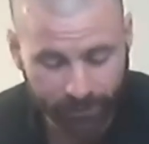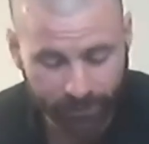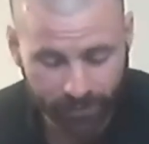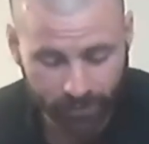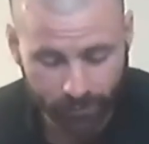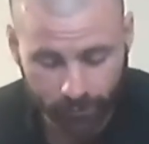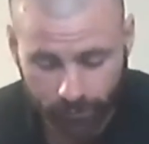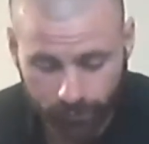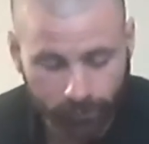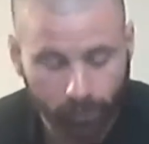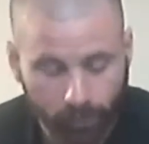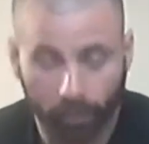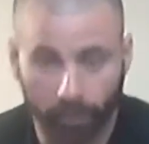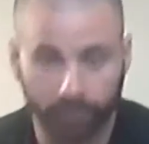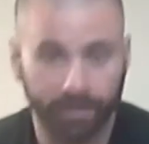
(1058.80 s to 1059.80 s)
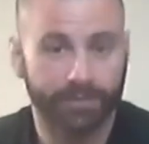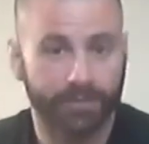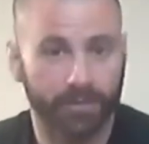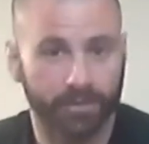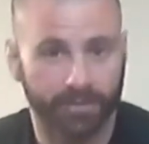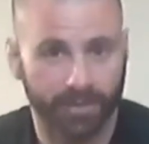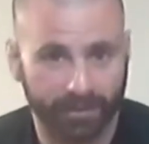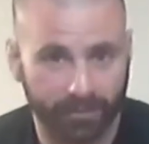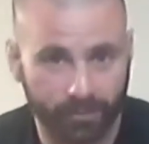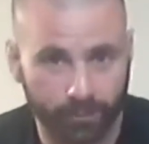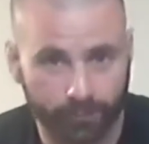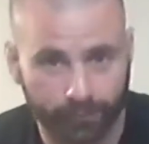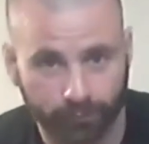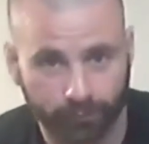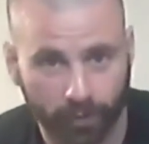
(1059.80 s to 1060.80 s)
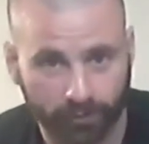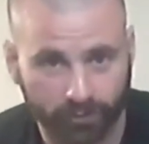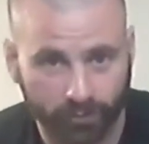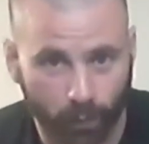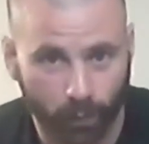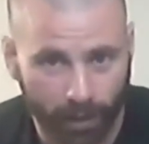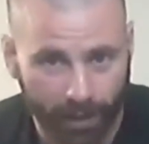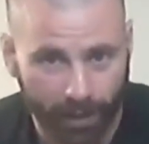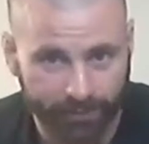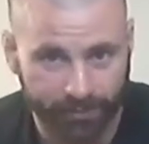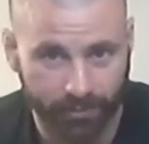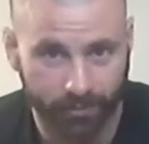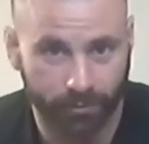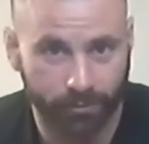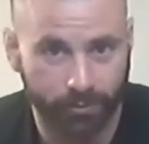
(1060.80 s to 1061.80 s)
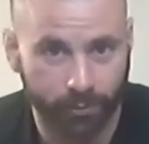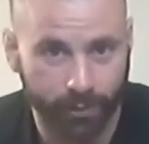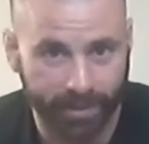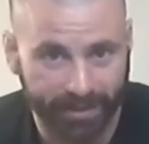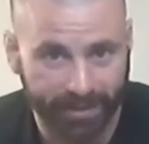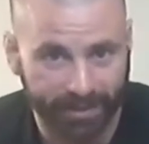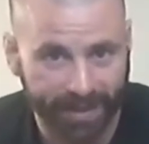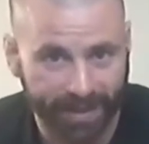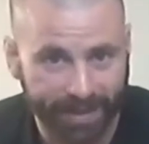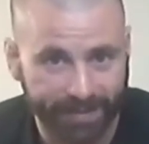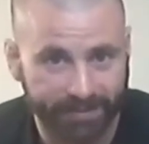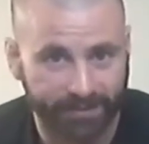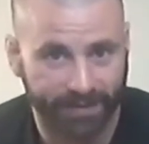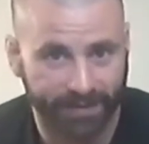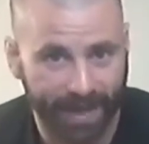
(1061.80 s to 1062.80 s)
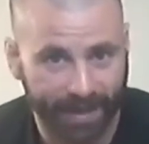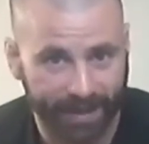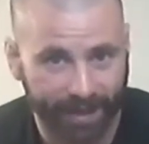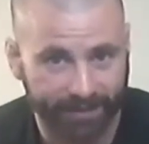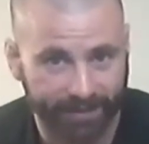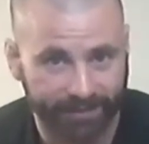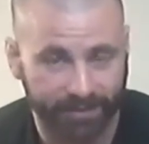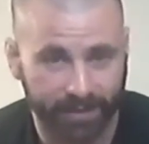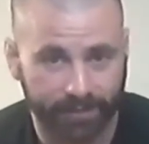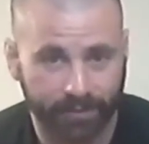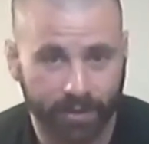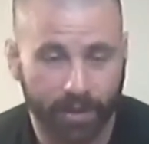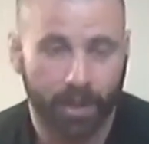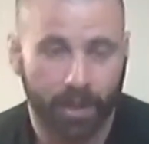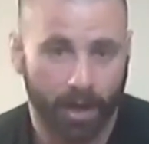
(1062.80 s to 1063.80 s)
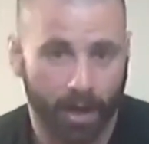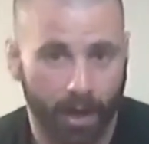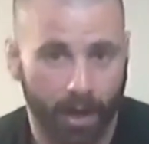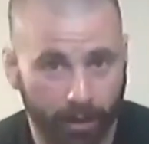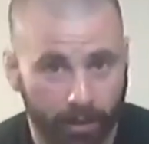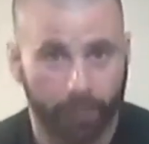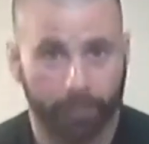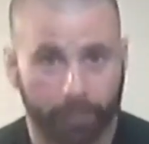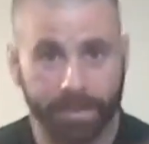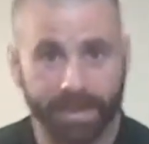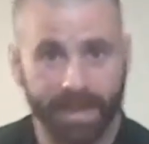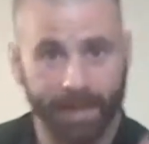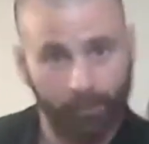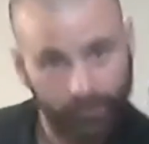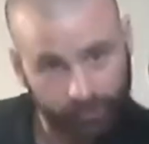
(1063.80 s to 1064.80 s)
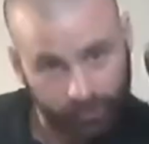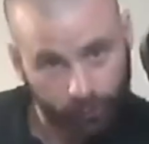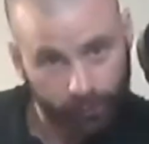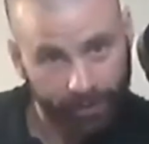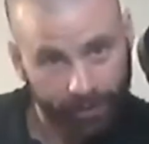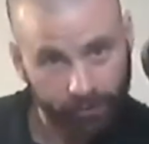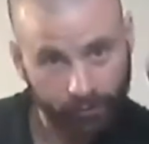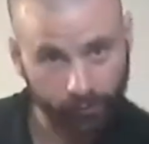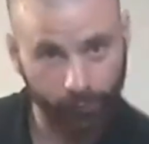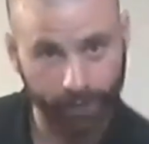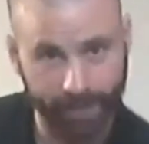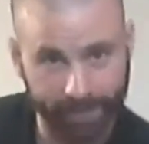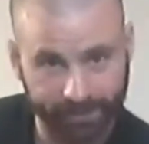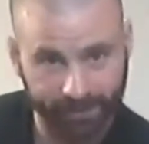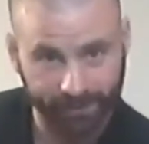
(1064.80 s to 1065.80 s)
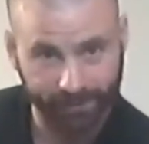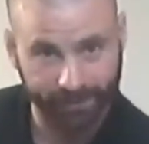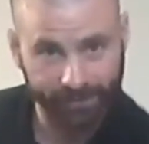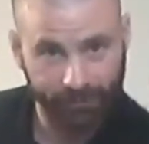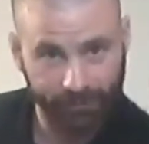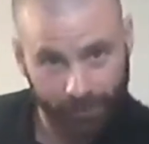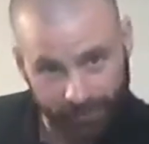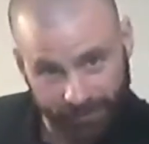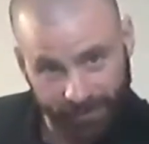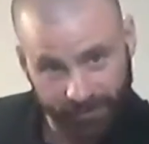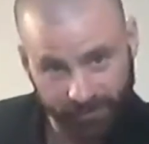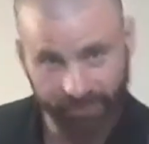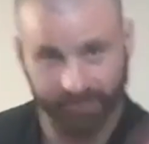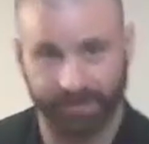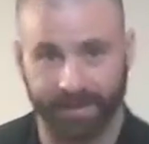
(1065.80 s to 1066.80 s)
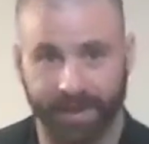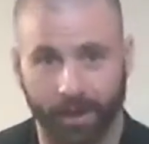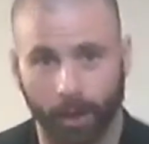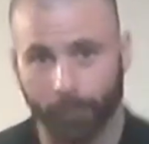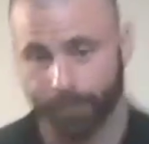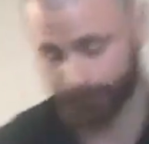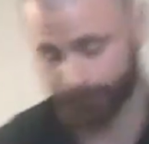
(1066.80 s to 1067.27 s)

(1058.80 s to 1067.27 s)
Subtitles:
of you are lifters, you like to do front squats, you're doing cleans and that kind of stuff, being able to increase this position is going to help your